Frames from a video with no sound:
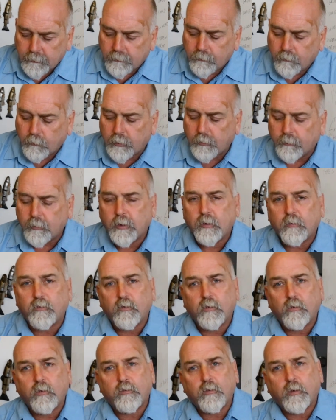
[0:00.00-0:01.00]
And what I'm going to
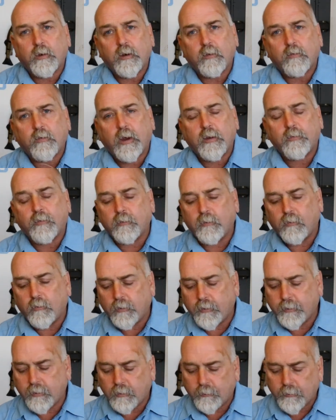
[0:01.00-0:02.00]
do is I'm going to take the
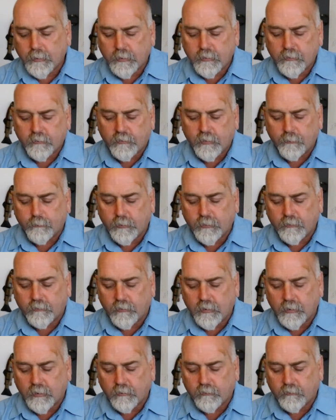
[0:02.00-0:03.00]
line and I'm going to simply
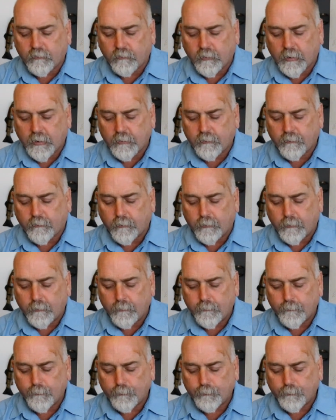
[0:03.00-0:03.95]
stick it straight through.